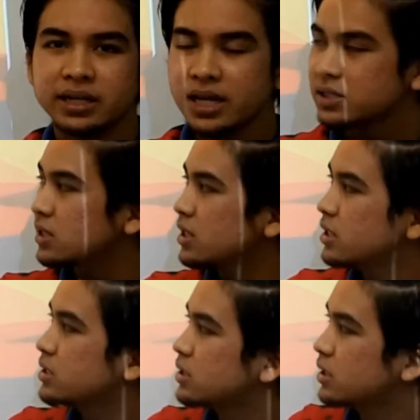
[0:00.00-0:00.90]
Next
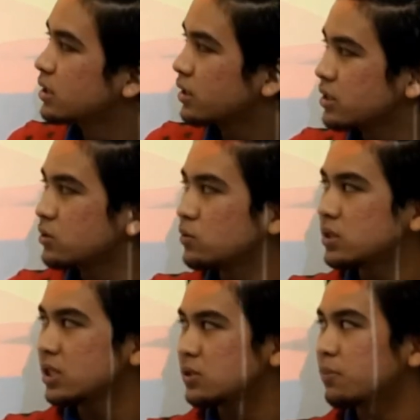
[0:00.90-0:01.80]
is increased
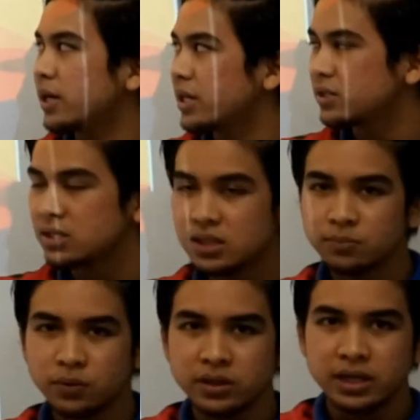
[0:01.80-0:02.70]
usage by
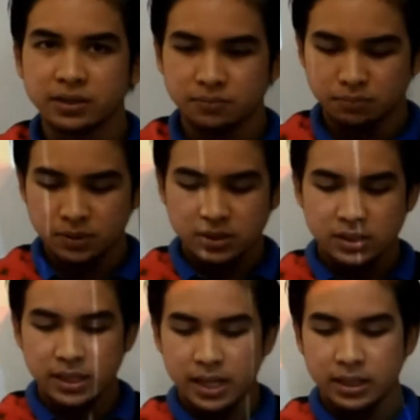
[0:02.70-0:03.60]
existing product. It
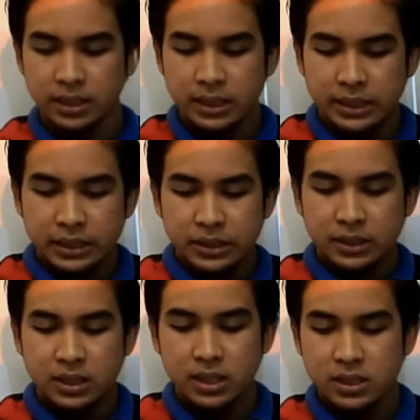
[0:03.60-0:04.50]
means that
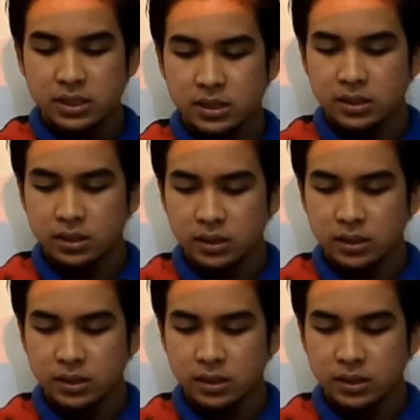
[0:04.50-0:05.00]
this